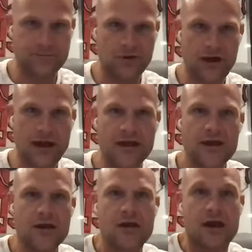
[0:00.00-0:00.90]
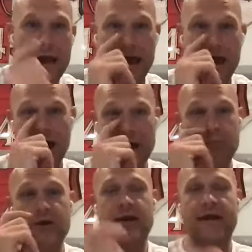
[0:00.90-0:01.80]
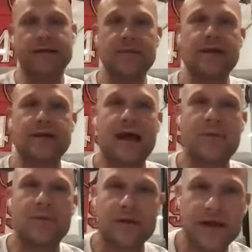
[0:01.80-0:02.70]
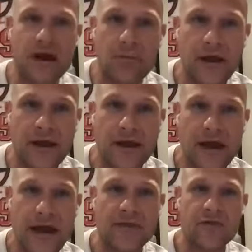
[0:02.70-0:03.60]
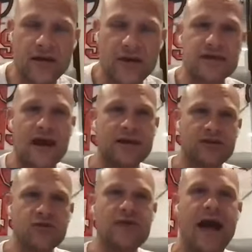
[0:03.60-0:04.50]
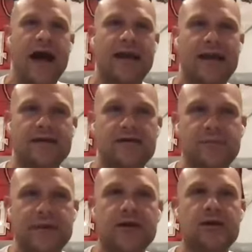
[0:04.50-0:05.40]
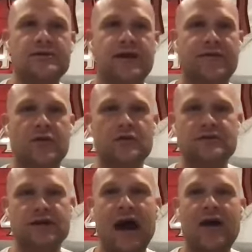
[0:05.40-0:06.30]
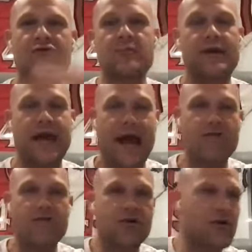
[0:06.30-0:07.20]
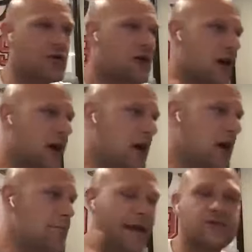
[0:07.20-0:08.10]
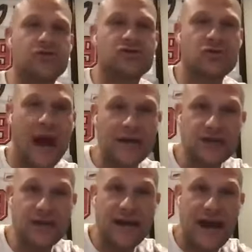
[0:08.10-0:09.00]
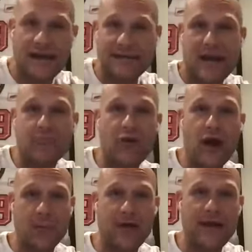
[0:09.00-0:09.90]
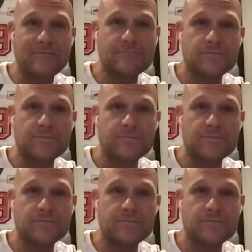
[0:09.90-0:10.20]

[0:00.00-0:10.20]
Okay, uh, I put it in a limited liability company. And the reason I do that is because if there was, God forbid, ever uh, a major tragedy at that property,